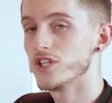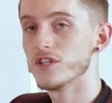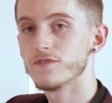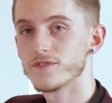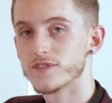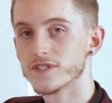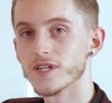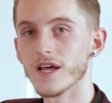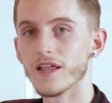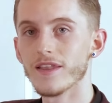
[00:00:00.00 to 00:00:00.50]

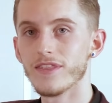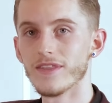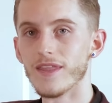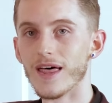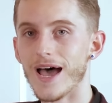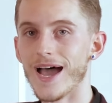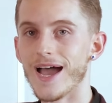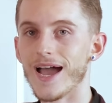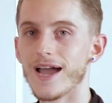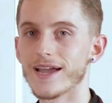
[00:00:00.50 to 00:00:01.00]
you've done
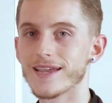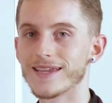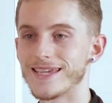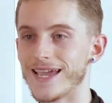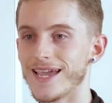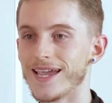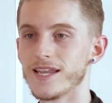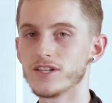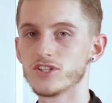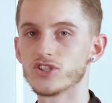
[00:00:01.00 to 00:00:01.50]
that,
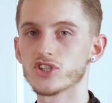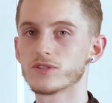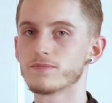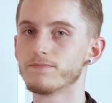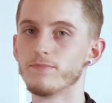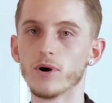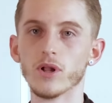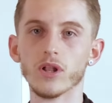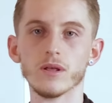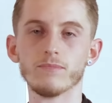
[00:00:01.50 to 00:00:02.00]
again, just
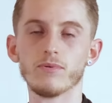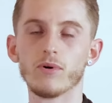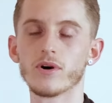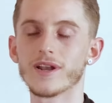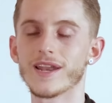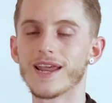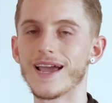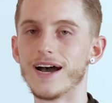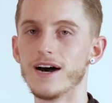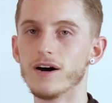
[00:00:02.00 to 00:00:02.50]
bullet
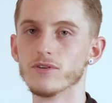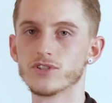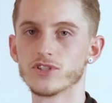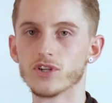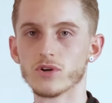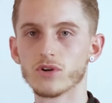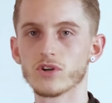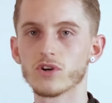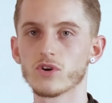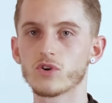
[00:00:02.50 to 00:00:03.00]
point it out.
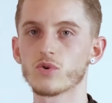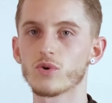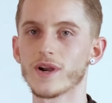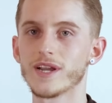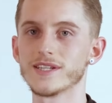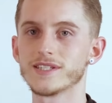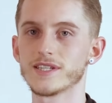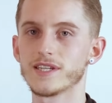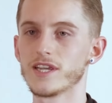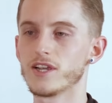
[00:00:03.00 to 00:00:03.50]
Don't go
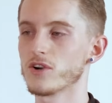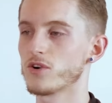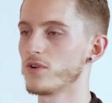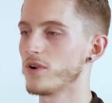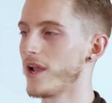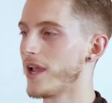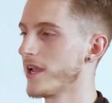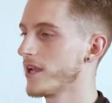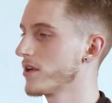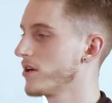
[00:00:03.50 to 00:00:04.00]
crazy here
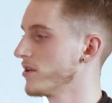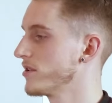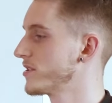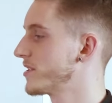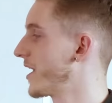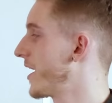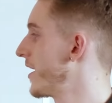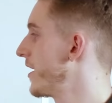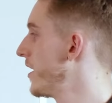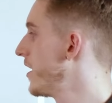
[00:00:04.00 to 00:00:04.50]
creating
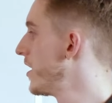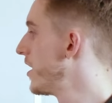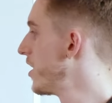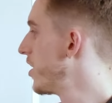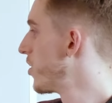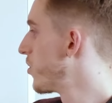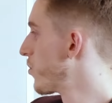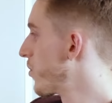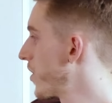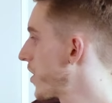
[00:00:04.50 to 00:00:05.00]
content.
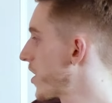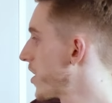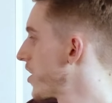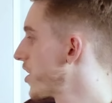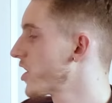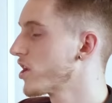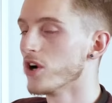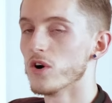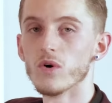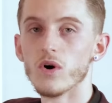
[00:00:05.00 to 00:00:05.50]
We're going
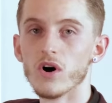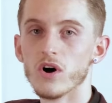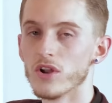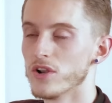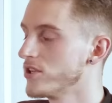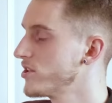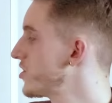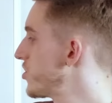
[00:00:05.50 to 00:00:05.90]
to go on